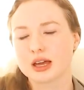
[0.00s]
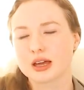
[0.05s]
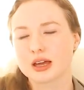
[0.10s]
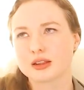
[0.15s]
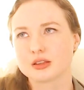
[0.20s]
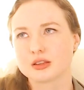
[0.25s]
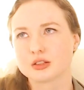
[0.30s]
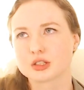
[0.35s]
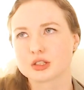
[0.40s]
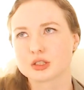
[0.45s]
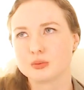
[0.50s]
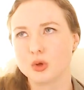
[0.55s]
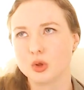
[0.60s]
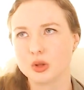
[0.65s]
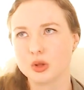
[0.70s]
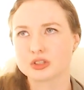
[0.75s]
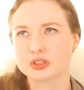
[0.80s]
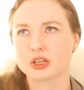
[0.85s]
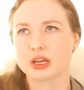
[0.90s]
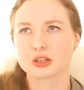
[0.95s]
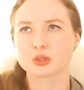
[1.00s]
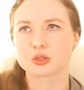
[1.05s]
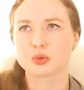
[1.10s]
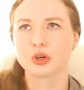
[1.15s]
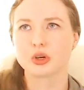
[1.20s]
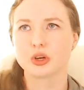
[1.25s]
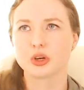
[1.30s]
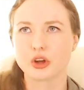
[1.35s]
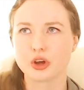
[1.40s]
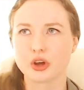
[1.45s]
the smallest x
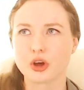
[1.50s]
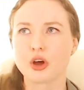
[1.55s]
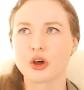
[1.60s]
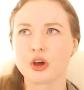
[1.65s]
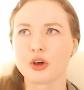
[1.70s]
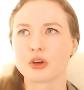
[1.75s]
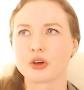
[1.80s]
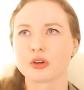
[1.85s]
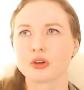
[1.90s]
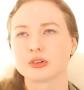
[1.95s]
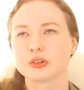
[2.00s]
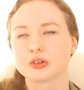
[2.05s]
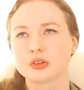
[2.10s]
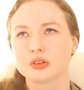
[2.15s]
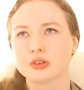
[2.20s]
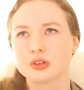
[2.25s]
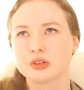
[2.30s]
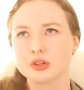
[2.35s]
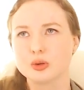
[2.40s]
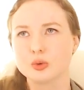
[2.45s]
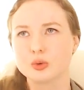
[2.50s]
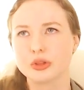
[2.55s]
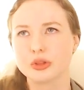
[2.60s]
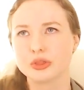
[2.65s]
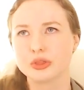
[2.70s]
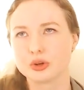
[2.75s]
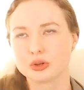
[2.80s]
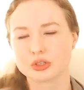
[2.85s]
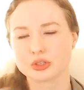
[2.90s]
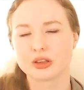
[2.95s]
would occur when
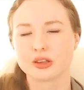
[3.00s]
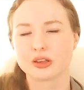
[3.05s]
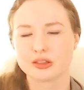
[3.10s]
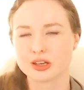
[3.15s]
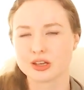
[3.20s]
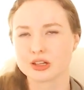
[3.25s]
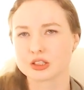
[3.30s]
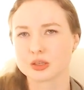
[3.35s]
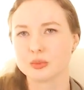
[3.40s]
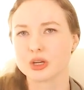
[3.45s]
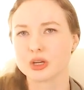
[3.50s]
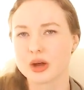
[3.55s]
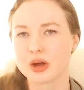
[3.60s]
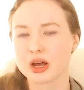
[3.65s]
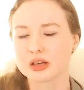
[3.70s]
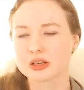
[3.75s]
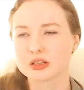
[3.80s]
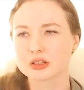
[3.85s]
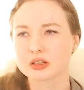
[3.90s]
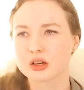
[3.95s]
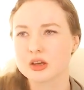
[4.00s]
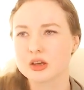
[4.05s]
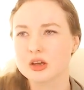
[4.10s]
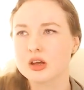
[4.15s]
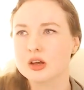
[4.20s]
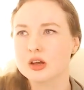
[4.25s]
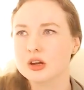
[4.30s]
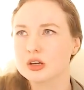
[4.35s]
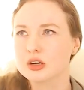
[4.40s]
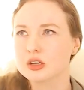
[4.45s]
those other things are minimized.
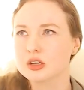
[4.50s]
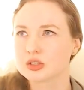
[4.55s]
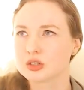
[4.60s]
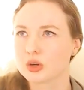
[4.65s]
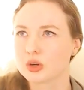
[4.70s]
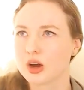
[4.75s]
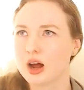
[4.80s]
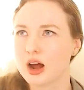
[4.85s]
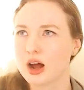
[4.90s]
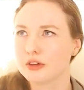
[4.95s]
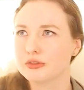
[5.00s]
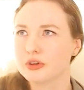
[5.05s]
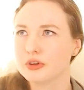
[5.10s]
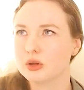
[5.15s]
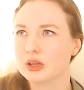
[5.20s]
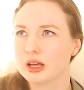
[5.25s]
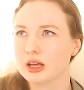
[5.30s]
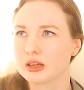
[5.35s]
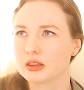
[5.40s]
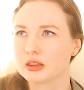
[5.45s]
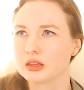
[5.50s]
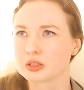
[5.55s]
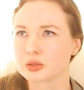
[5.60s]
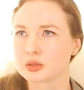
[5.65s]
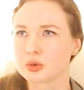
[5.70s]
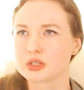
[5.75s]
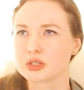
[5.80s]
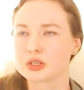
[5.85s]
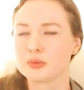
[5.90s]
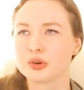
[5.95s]
So I felt like this
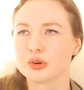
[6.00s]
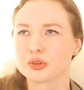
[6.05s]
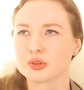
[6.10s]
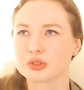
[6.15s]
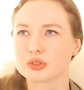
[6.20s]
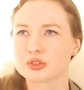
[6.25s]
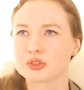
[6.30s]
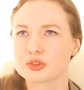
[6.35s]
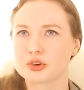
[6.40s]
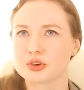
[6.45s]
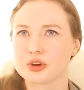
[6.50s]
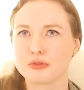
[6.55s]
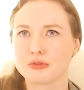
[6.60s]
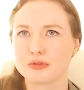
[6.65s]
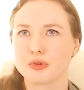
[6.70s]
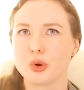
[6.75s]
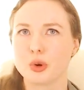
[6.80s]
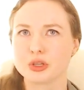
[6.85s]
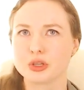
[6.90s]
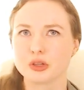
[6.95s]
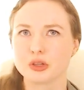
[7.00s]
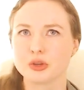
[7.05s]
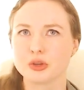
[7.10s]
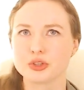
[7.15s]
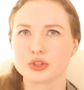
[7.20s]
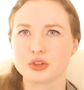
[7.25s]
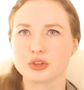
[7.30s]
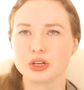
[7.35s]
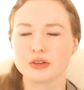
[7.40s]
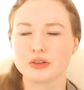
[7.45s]
was the most straightforward
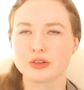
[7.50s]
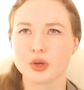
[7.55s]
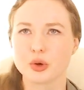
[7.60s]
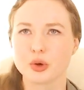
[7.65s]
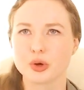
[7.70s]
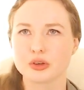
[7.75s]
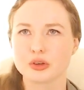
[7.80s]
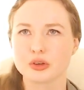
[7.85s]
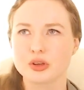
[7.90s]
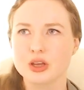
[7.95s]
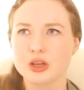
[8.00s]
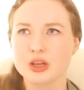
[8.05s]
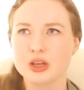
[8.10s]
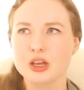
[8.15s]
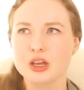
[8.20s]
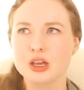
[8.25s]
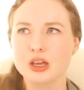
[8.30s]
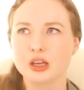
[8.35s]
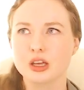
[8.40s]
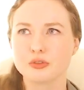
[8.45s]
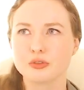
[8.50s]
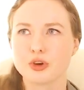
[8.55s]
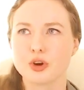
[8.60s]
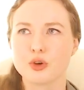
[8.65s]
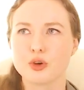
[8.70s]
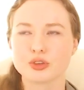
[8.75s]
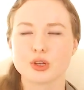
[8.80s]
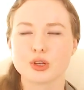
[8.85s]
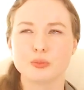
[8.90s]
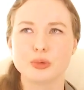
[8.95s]
solution, even though it
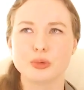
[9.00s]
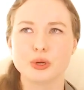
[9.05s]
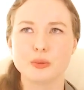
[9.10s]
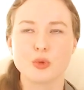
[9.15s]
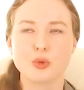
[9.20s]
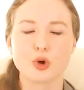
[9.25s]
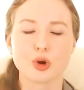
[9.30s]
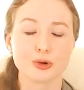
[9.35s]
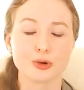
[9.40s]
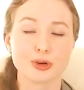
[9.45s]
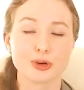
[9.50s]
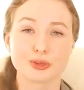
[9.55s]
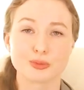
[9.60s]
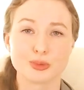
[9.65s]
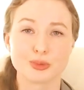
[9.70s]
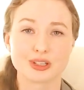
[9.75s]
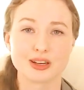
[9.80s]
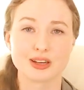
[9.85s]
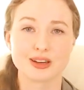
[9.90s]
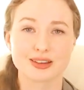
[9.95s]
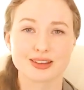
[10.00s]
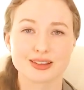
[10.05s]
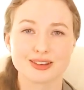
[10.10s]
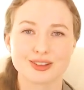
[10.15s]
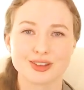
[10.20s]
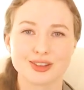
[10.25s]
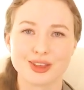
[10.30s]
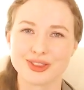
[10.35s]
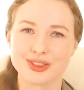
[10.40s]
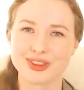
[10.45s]
involved a bit more arithmetic
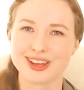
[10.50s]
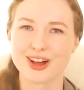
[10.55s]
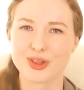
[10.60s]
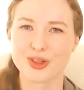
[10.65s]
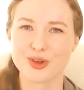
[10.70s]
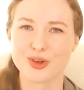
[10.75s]
than the other